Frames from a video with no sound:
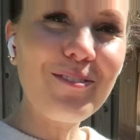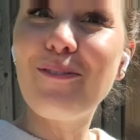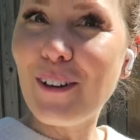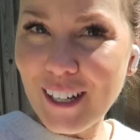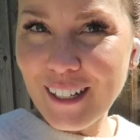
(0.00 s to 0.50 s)

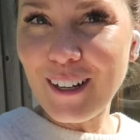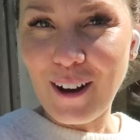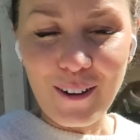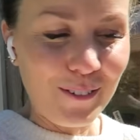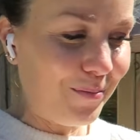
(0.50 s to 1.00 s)
we're gonna
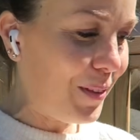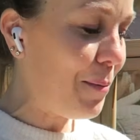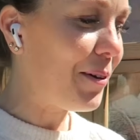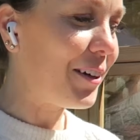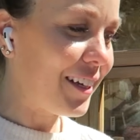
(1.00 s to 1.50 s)
go, and
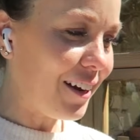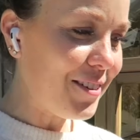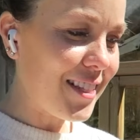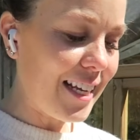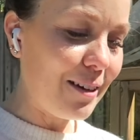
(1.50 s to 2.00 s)
we're gonna go and
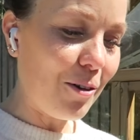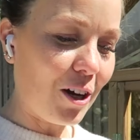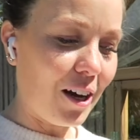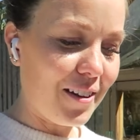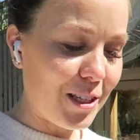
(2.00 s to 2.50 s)
see what
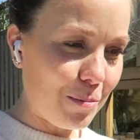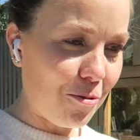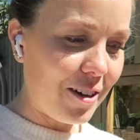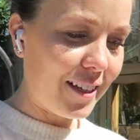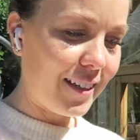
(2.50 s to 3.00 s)
kind of
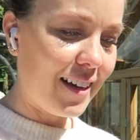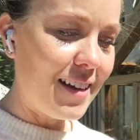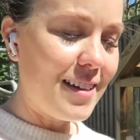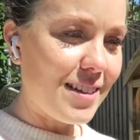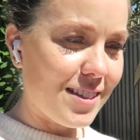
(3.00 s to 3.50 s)
spring,
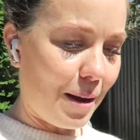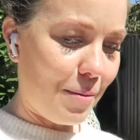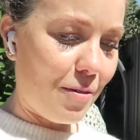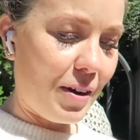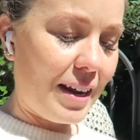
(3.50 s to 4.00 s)

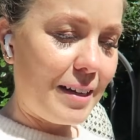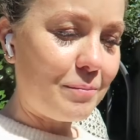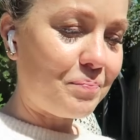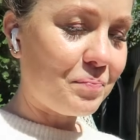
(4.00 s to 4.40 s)
summery.